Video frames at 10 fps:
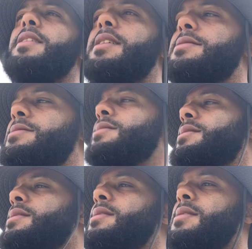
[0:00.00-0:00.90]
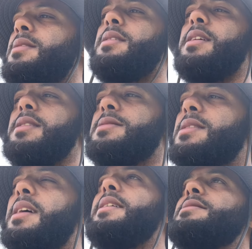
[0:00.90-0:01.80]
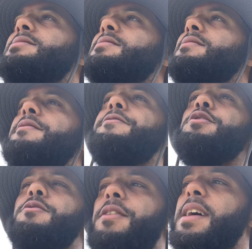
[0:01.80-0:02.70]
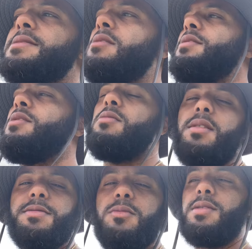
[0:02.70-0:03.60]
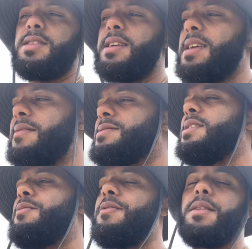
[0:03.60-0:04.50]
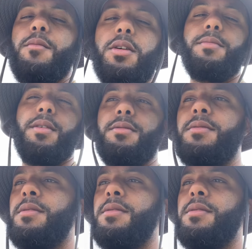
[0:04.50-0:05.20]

gates in his last few fights don't equal up to what Tank Davis did with Frank Martin, bro.